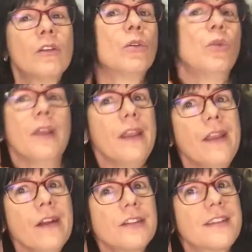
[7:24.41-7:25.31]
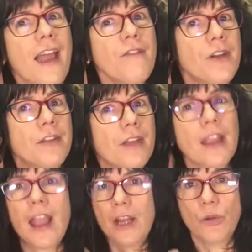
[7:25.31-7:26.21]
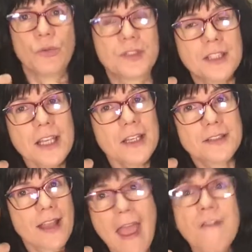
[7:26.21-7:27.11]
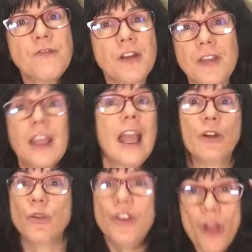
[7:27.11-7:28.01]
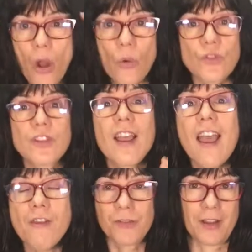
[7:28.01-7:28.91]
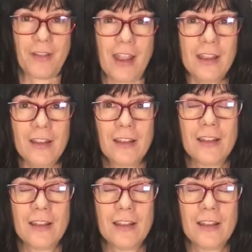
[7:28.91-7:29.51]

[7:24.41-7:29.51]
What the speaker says: who hears everything and who sees everything and who knows everything,